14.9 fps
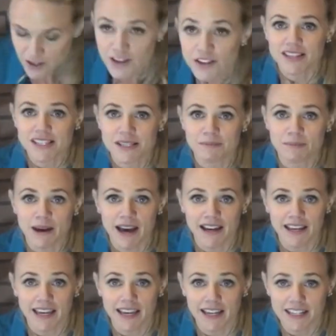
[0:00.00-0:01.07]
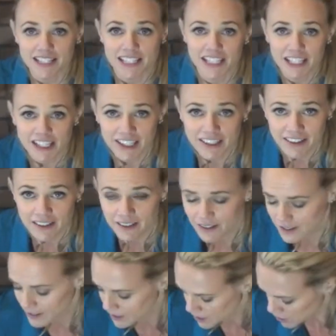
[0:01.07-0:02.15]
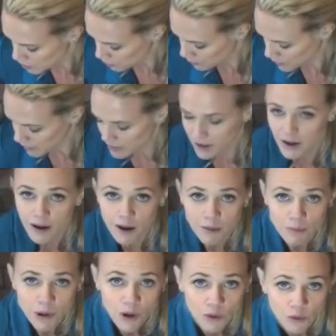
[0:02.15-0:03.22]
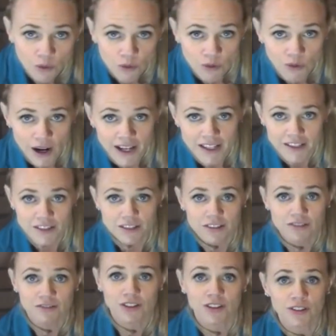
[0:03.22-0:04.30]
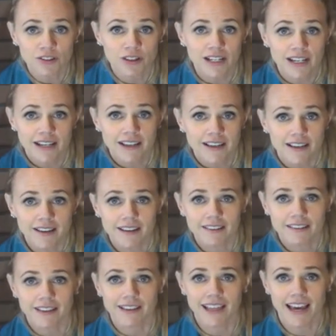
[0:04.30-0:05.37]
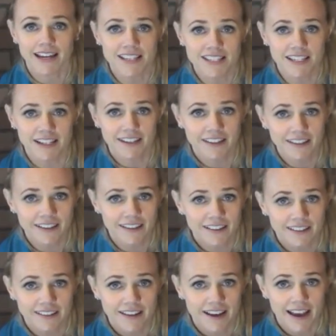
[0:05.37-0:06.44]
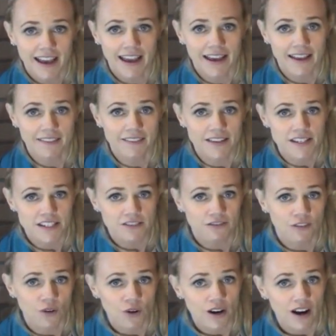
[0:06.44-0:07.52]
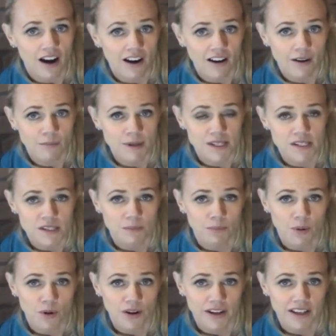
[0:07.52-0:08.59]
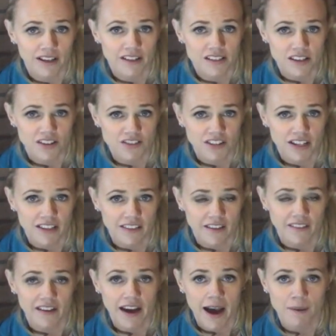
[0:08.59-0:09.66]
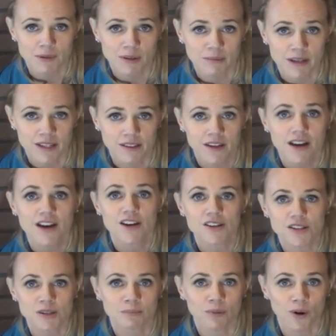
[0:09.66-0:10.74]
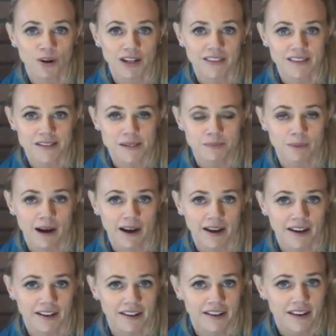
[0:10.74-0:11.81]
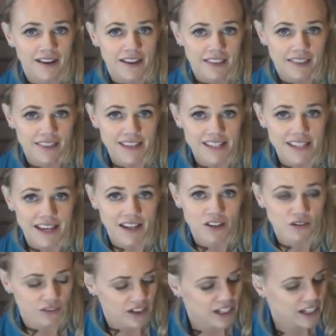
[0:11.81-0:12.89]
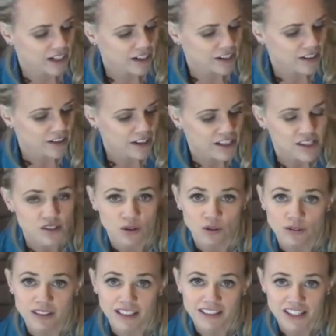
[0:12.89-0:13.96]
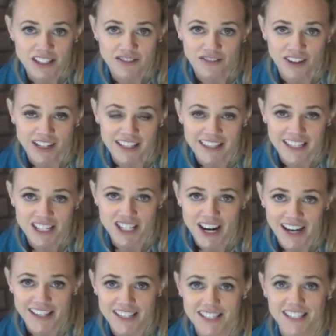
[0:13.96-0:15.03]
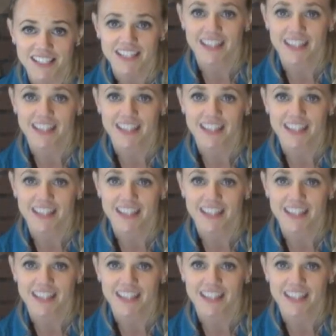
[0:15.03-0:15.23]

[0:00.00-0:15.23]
This back hand here, we come right through the legs here, and this forearm is underneath on the abdomen, supporting the spine. This hand over here is holding the front of the chest,